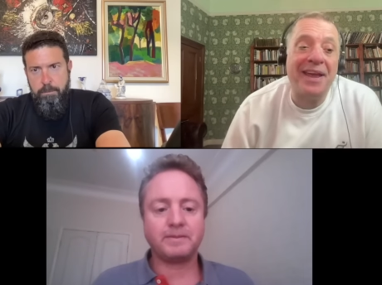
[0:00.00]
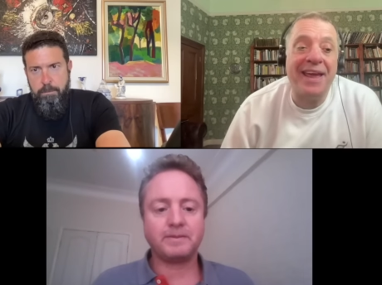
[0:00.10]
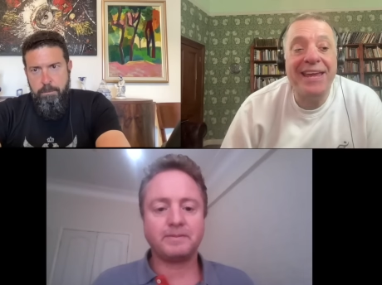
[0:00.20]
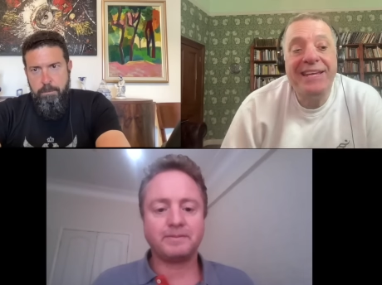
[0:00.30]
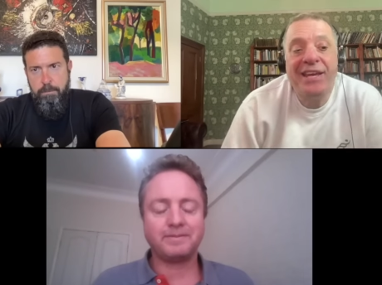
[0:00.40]

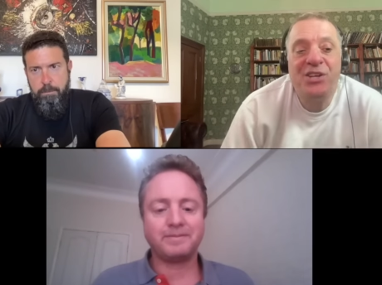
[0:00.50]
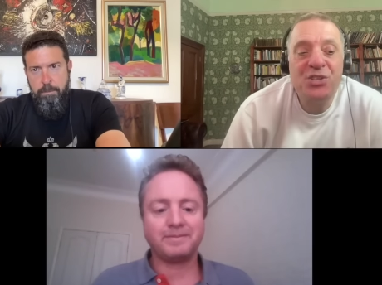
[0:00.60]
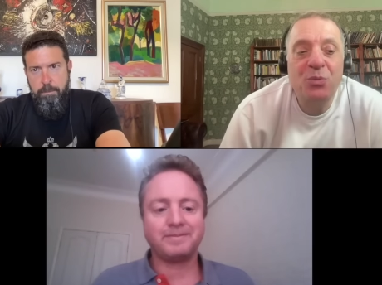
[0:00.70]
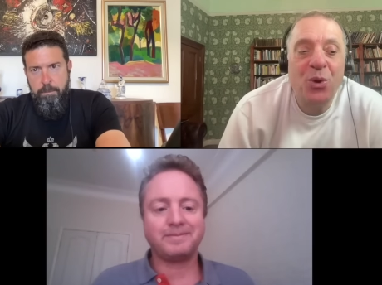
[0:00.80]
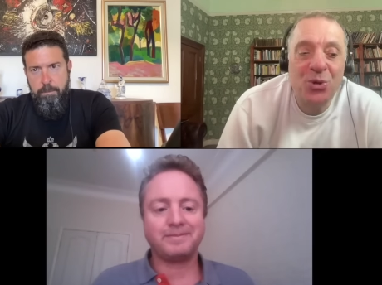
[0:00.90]
Speaker 1: aching
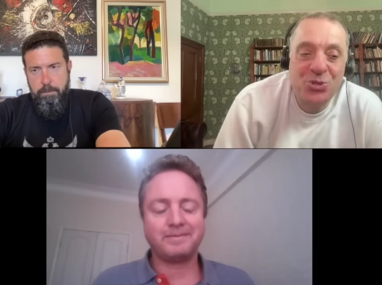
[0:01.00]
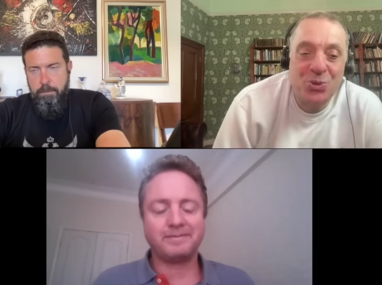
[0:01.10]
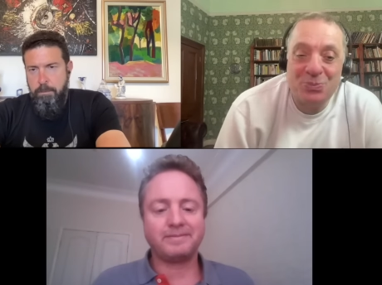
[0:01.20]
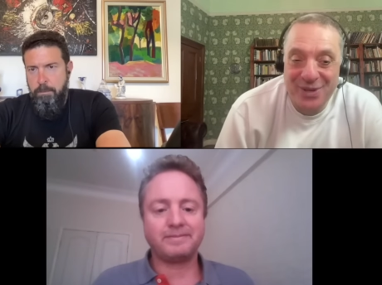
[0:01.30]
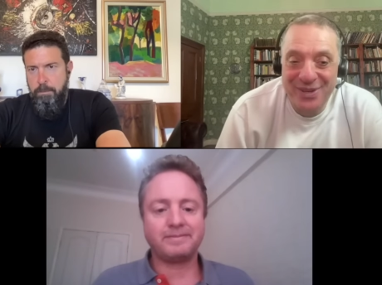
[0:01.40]
to watch
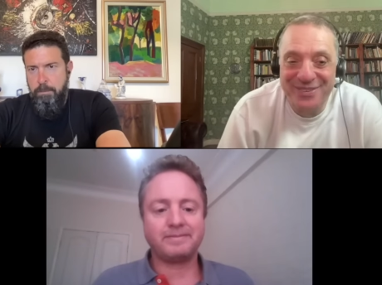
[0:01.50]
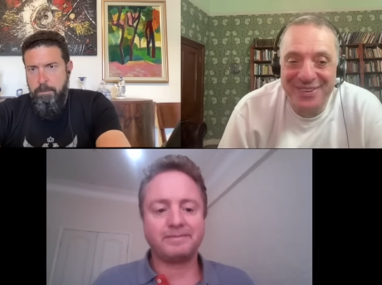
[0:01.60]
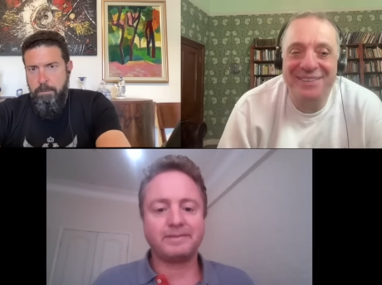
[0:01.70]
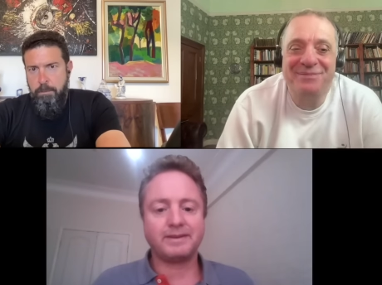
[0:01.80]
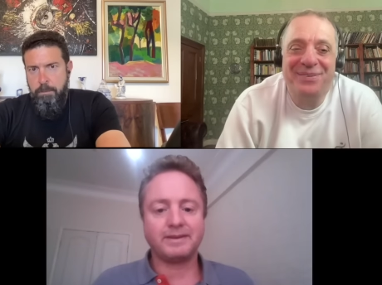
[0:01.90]
your
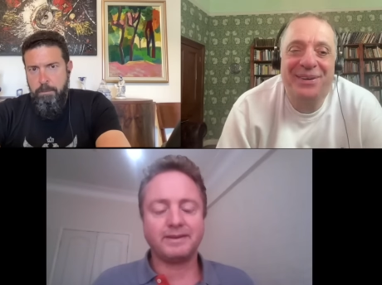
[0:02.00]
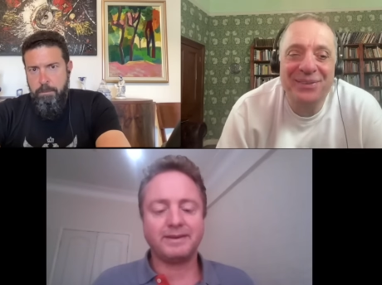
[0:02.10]
program, by the